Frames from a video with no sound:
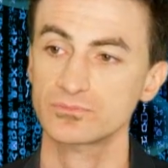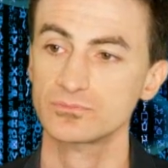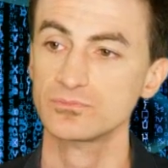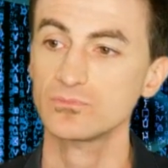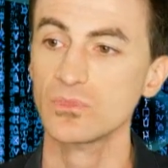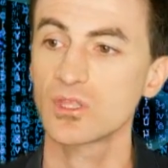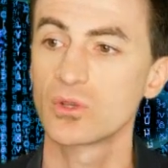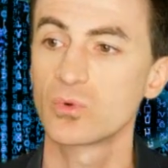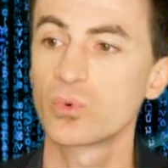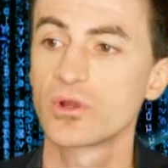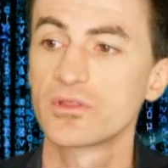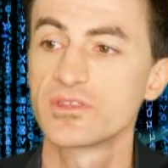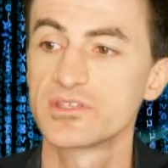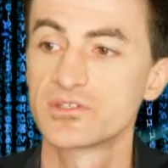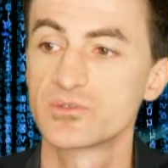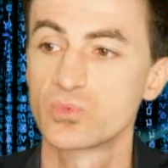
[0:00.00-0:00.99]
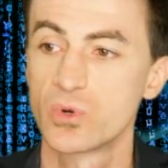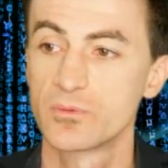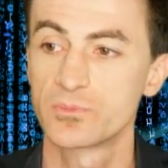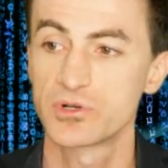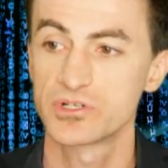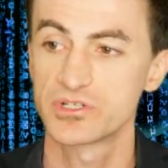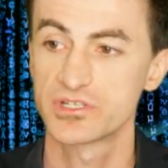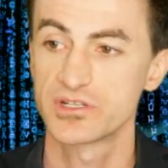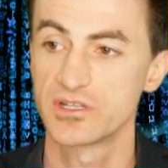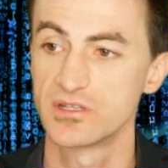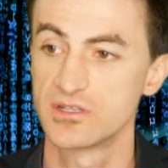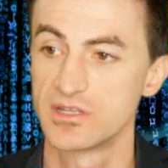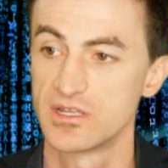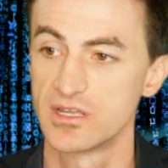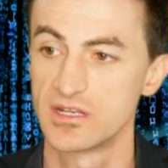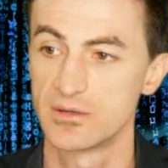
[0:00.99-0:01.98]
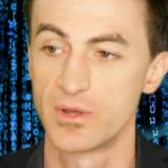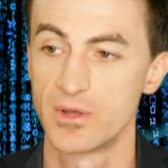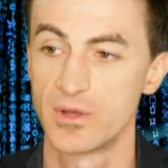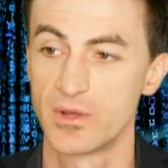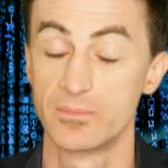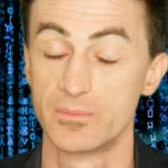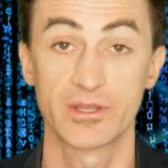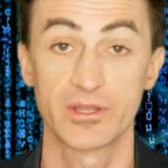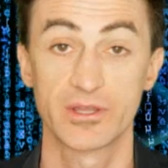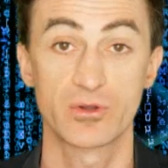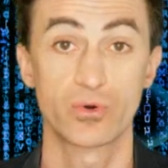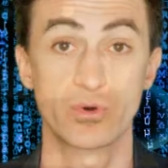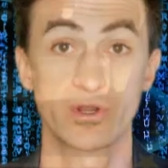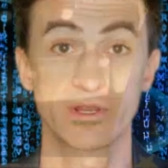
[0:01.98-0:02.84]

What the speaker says: where this one person in the Bitcoin and